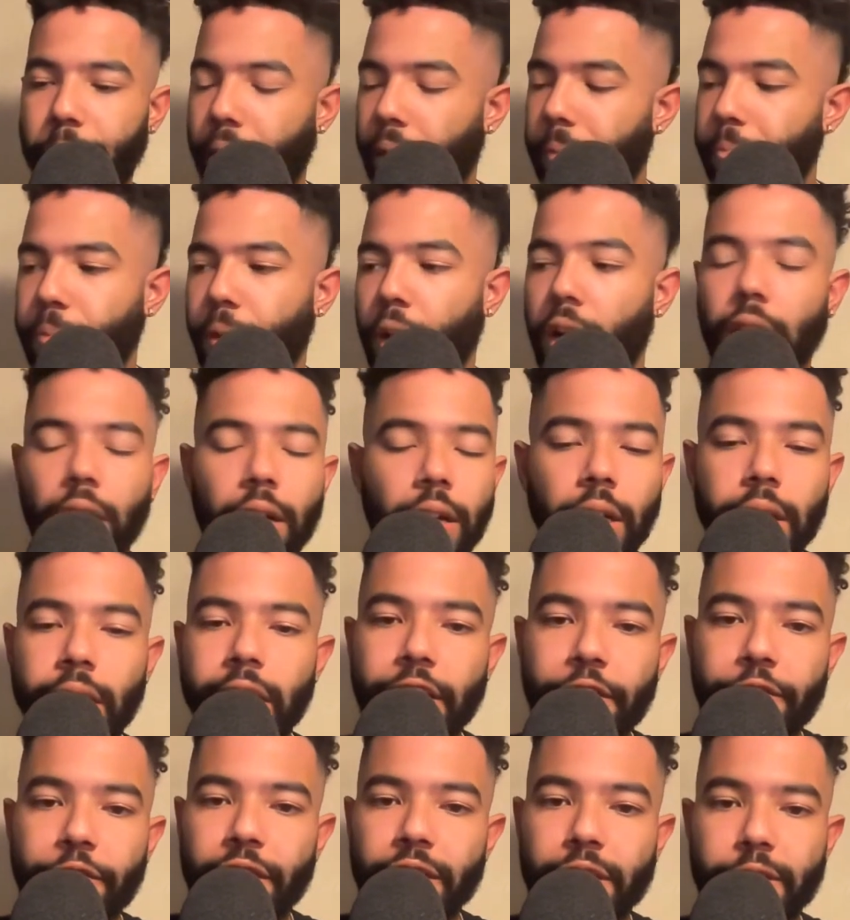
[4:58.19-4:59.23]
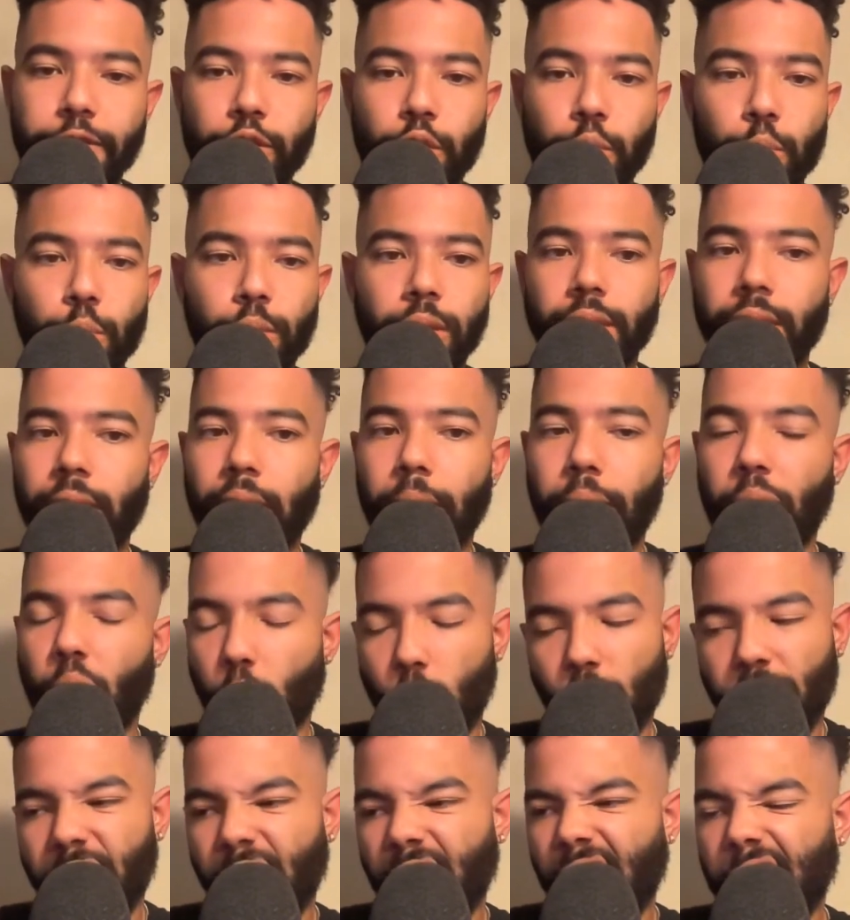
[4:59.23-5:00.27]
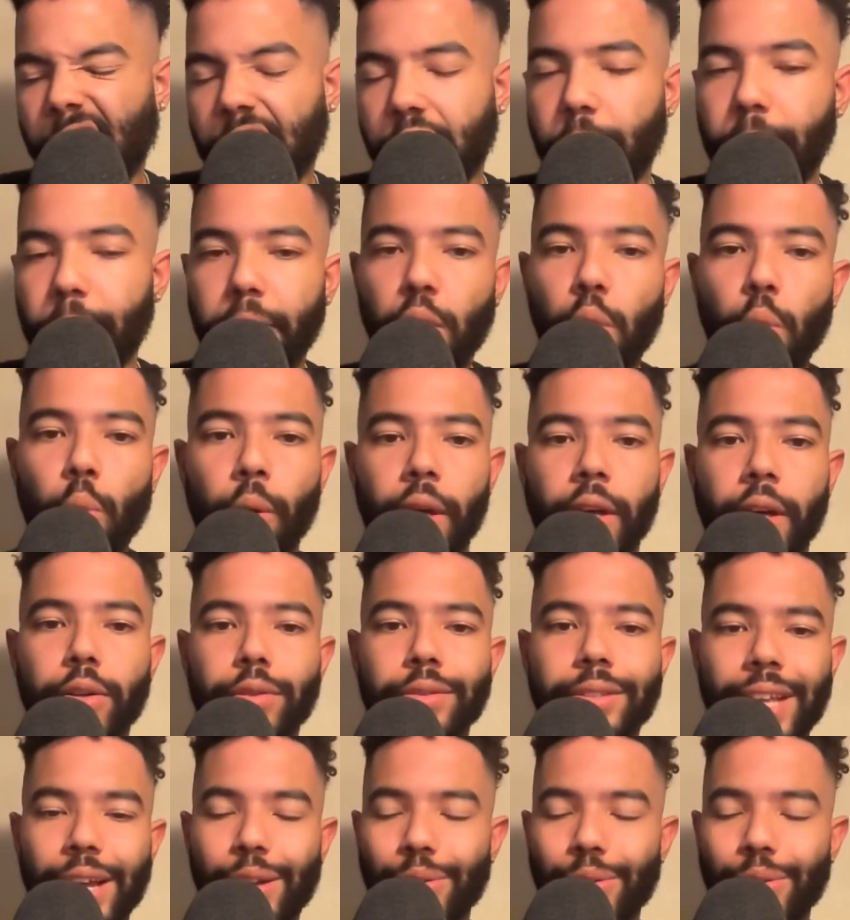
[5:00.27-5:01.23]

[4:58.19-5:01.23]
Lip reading: but a good defensive shortstop with a little bit of wheels.